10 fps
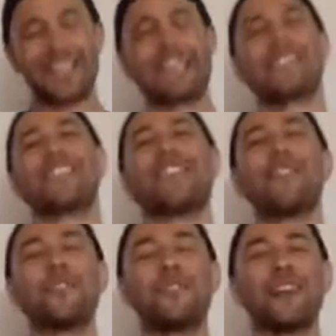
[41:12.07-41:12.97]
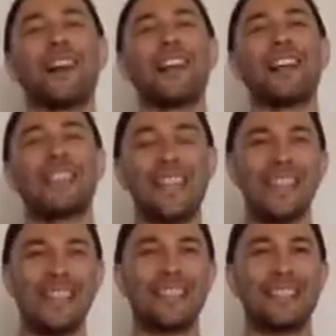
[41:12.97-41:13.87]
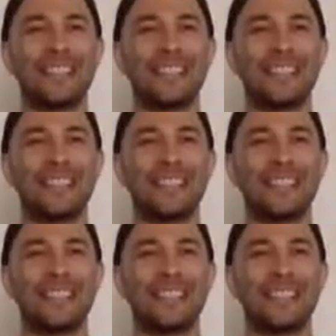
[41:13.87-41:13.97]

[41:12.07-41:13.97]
So I think